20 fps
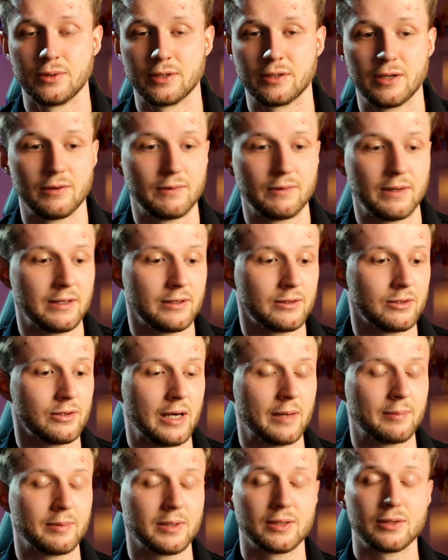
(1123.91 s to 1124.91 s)
Whether you upload
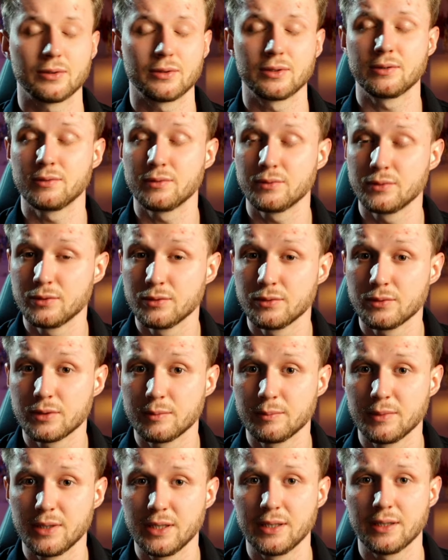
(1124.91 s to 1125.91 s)
it on
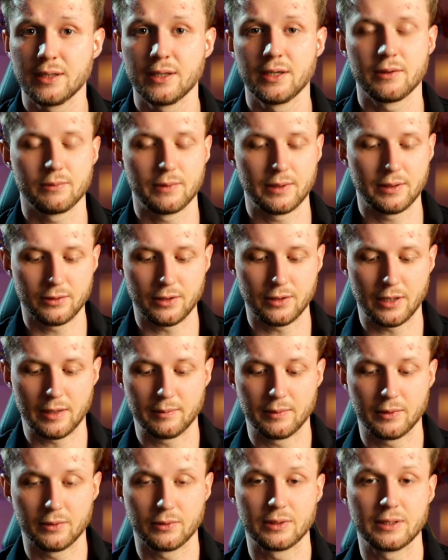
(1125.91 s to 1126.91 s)
Udemy, whether you
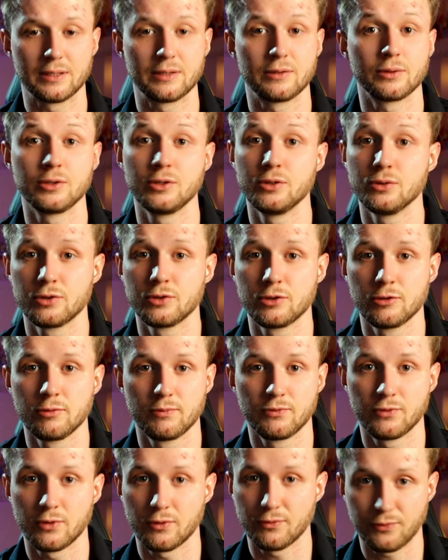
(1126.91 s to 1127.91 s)
upload it on YouTube for
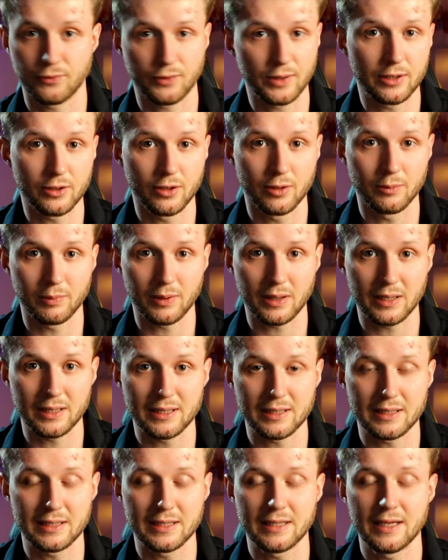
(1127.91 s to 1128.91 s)
free
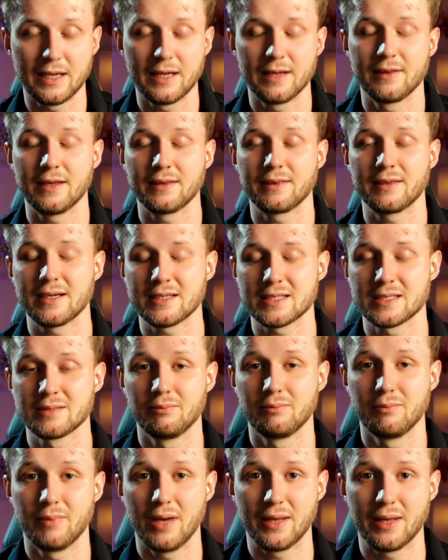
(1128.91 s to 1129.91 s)
completely, that doesn't
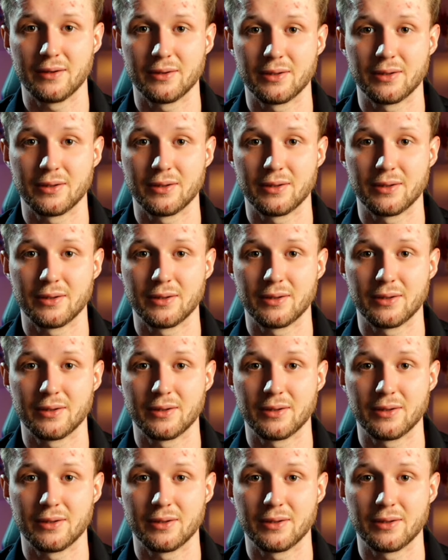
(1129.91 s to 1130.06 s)
matter.